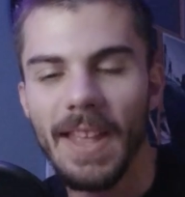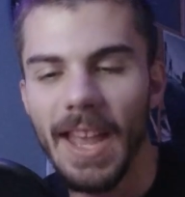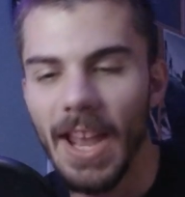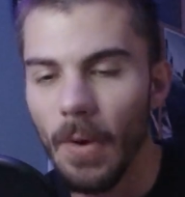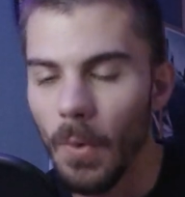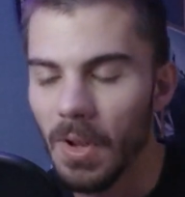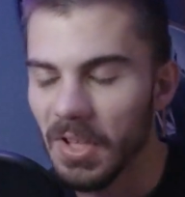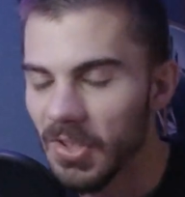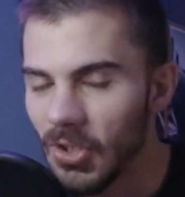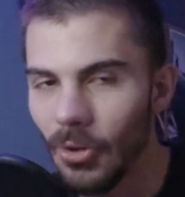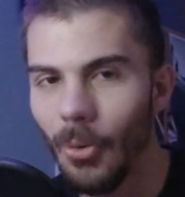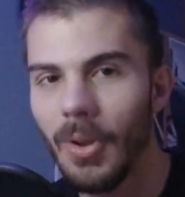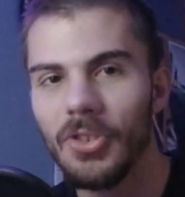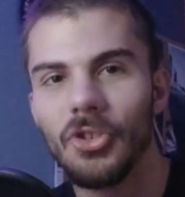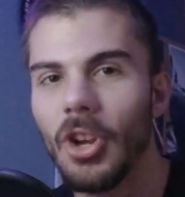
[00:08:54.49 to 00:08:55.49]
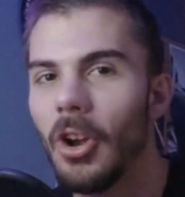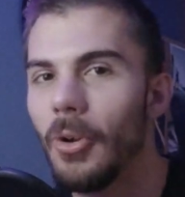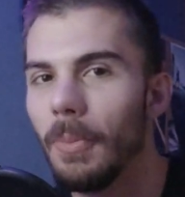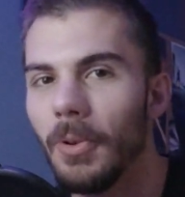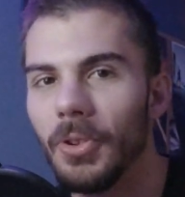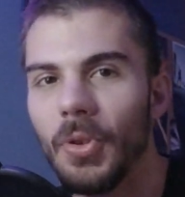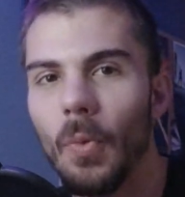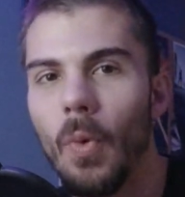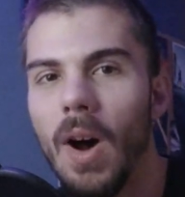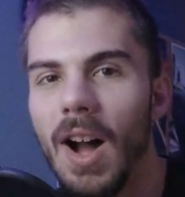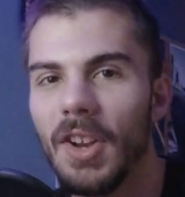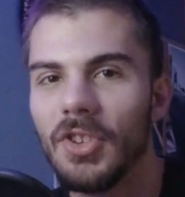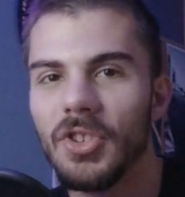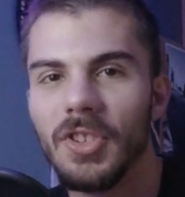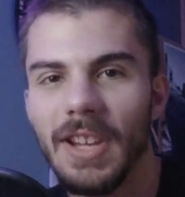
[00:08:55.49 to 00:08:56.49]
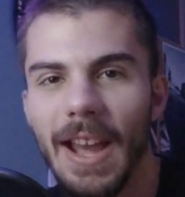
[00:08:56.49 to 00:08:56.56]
It was so enjoyable to watch.